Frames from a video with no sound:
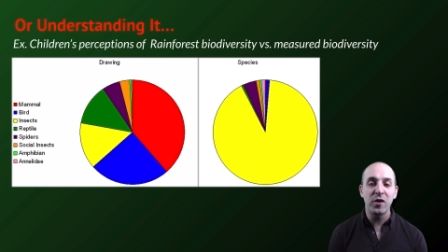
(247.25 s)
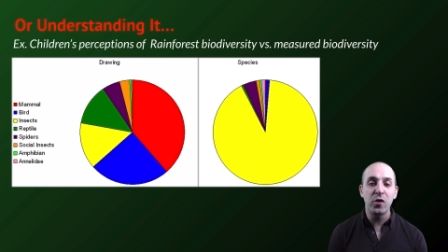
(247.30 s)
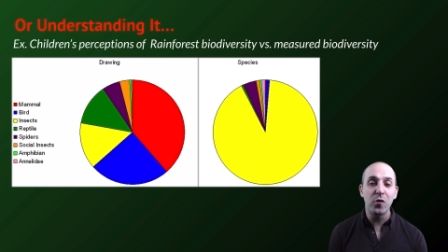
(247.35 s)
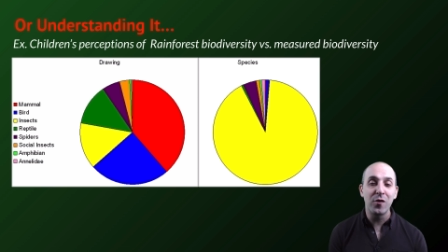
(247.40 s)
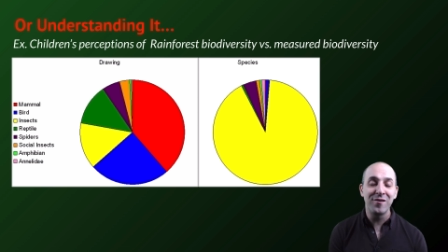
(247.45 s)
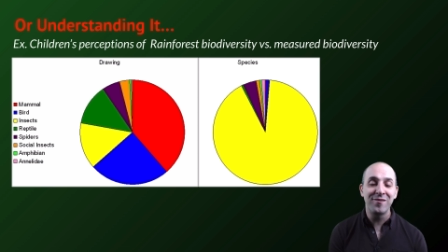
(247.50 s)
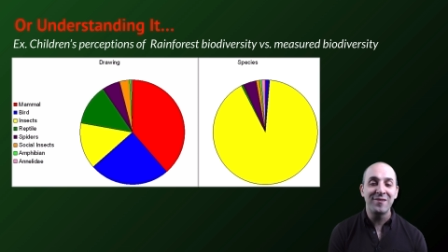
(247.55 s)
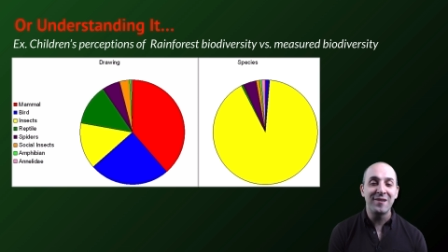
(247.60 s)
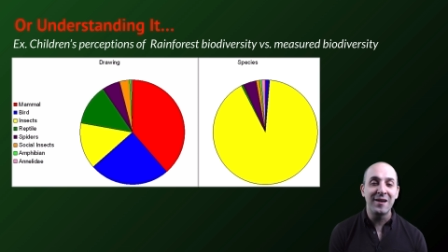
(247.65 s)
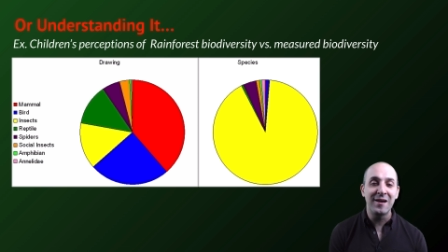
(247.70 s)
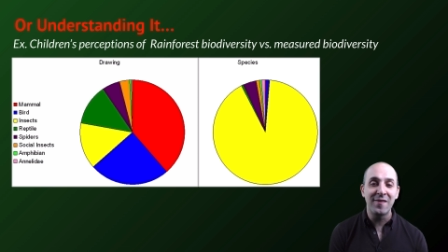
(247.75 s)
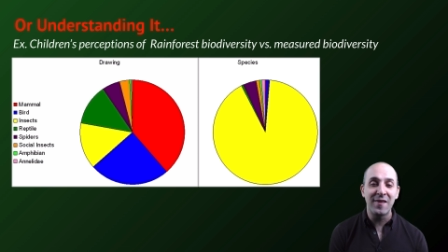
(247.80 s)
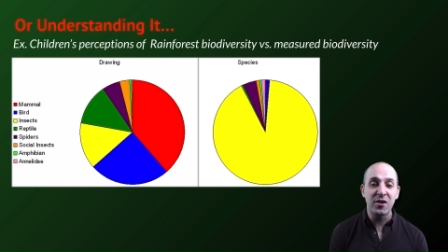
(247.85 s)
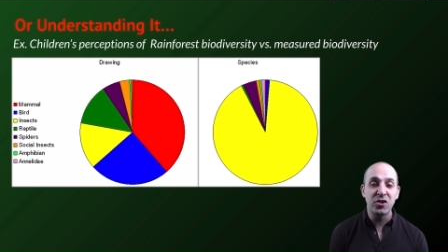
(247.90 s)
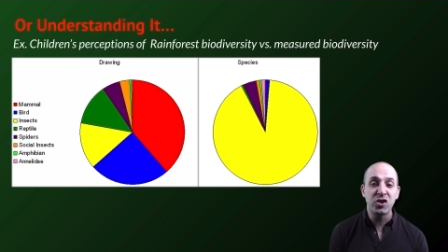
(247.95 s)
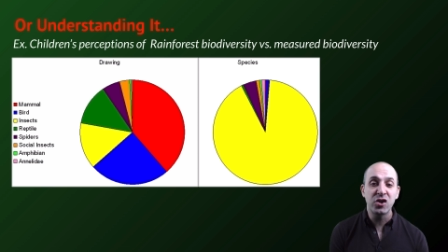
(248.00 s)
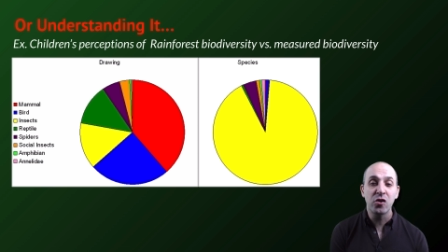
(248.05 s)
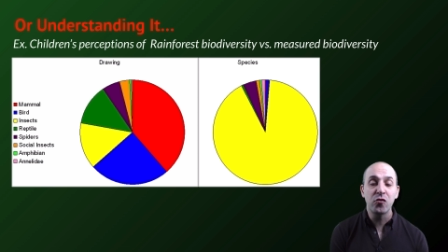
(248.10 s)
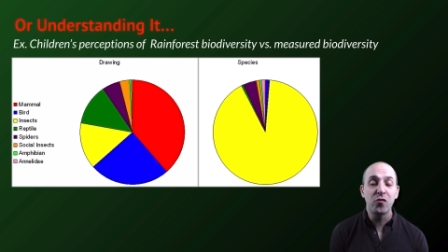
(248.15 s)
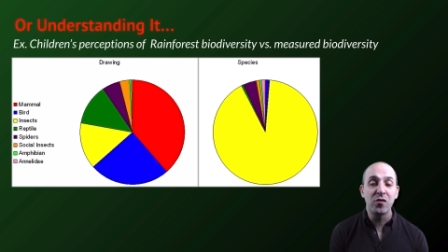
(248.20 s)
You can see that
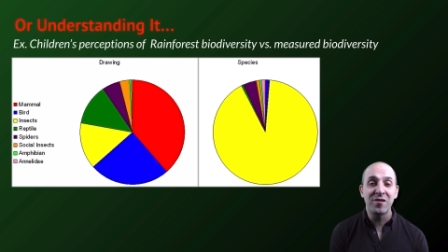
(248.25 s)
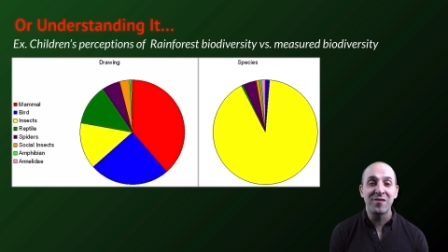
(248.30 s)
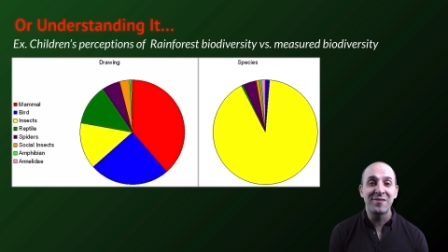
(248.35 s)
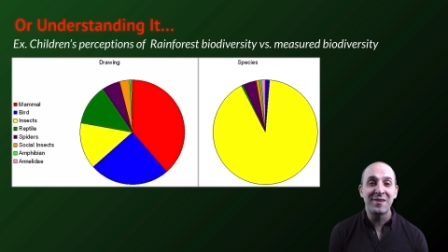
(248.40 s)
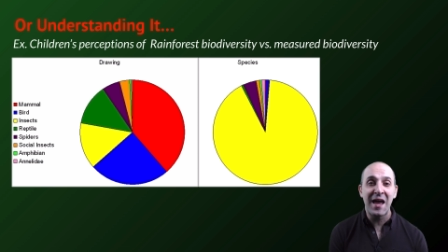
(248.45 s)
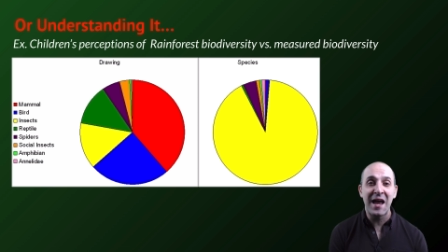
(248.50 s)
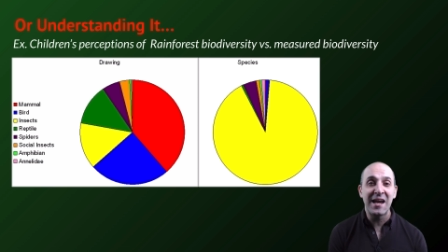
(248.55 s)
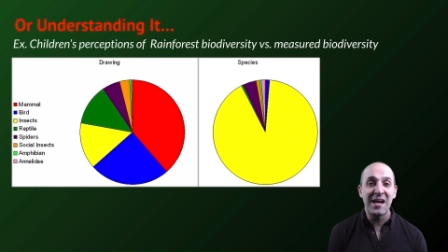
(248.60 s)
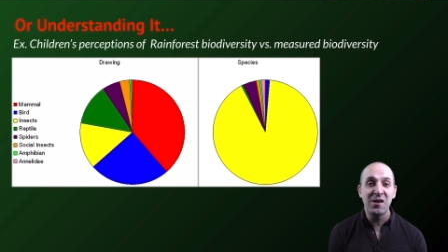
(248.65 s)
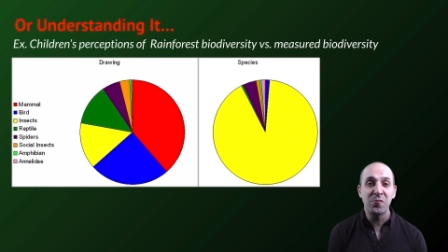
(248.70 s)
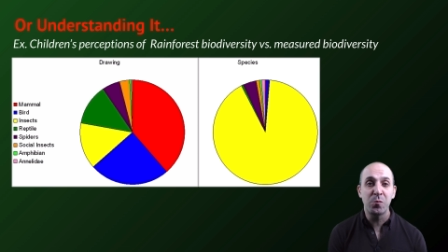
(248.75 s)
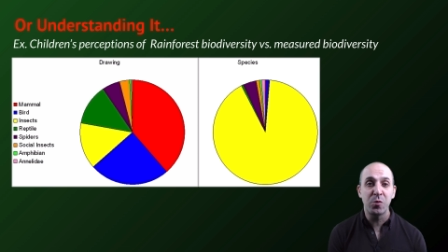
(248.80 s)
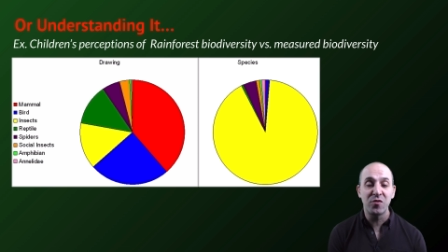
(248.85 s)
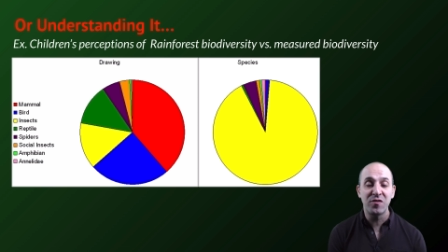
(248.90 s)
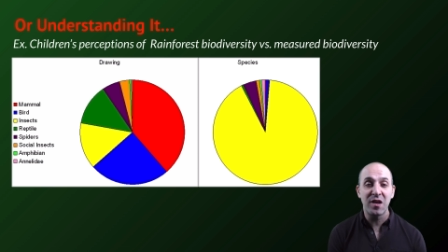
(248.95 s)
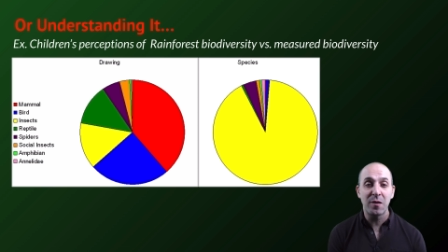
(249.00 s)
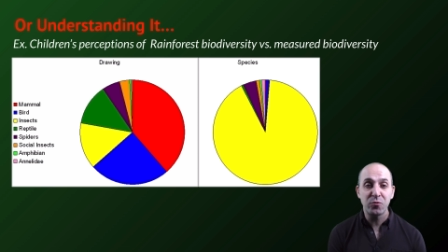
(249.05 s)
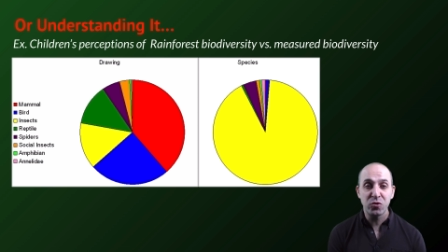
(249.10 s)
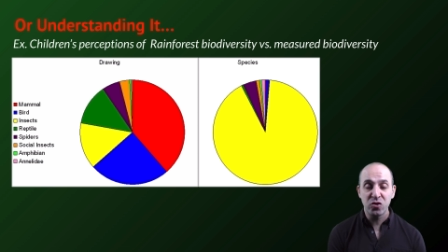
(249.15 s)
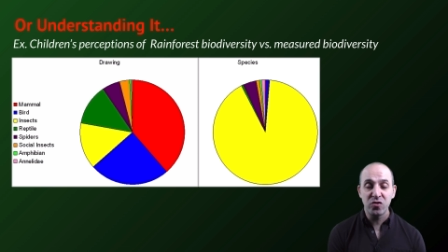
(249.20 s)
children's naive
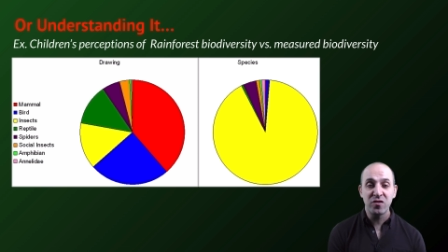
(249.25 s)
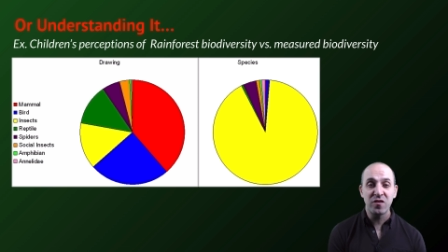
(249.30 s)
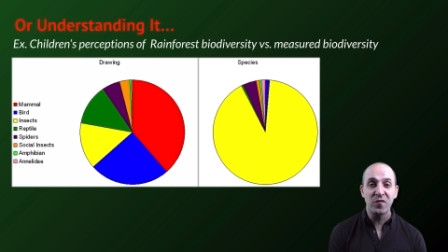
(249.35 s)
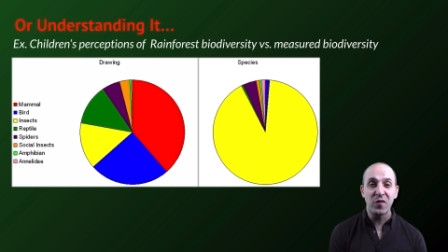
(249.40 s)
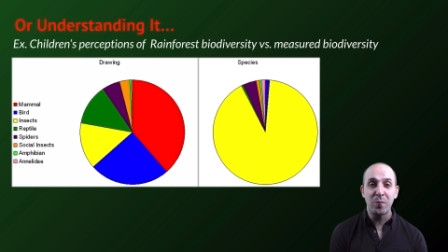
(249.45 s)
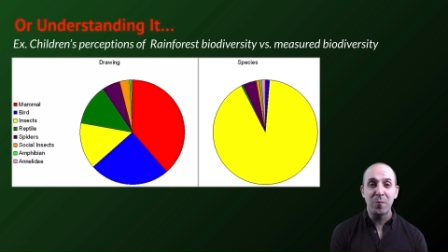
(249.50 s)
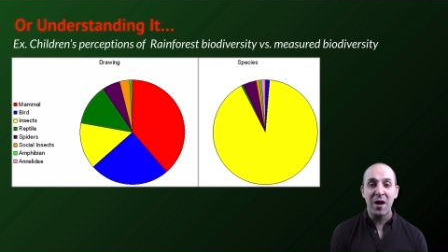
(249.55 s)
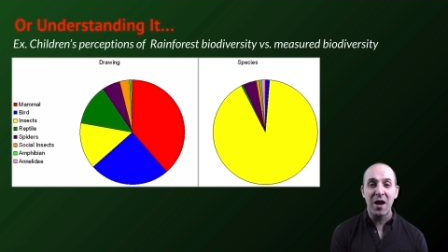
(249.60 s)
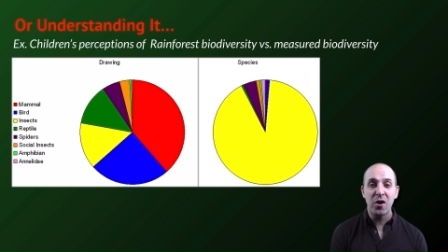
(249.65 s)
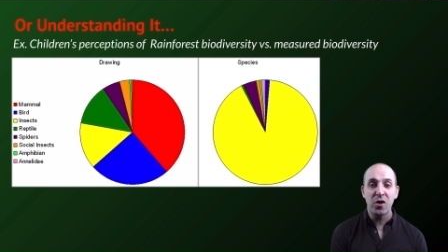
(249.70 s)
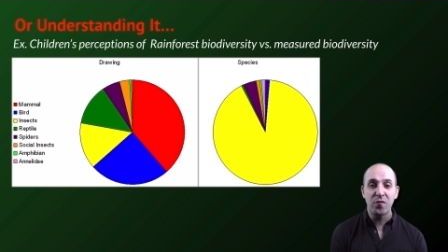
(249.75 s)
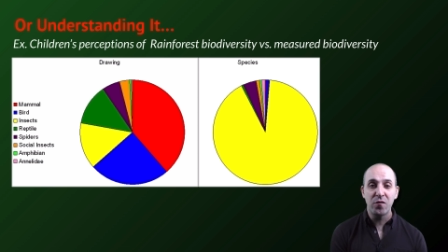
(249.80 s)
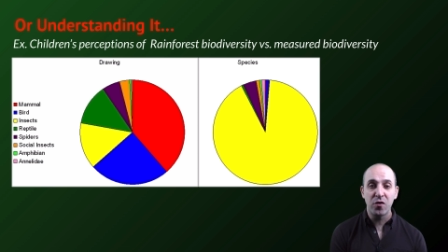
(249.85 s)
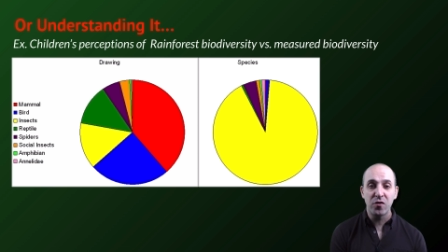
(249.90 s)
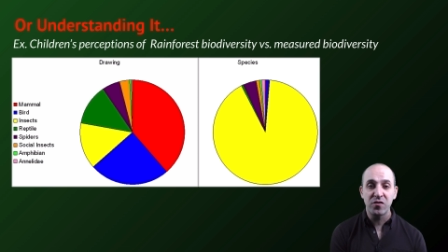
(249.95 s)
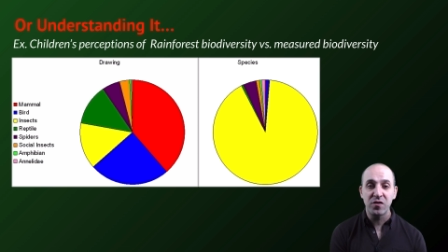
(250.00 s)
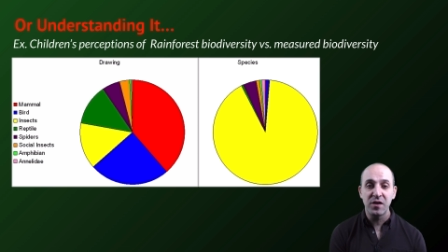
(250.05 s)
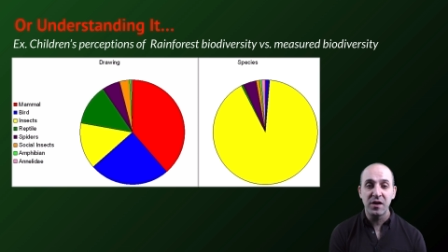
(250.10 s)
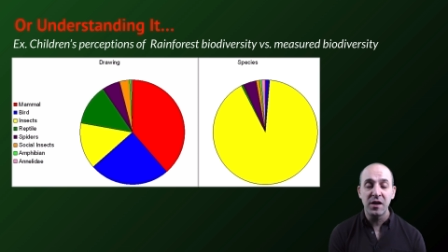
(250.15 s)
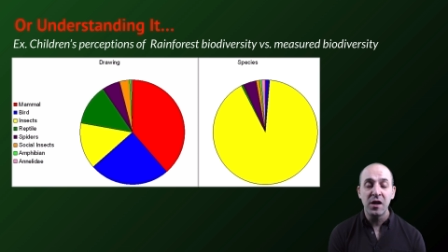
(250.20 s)
perceptions of the
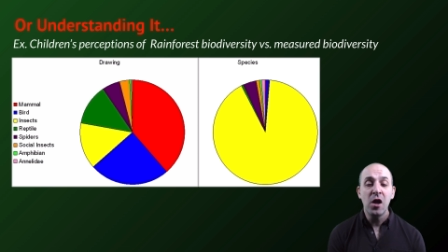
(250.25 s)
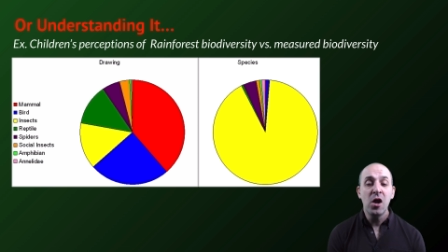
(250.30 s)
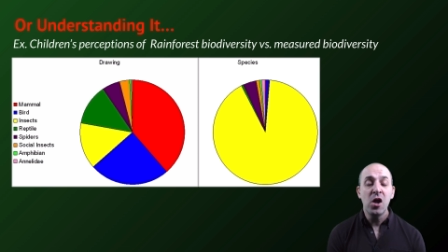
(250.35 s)
biodiversity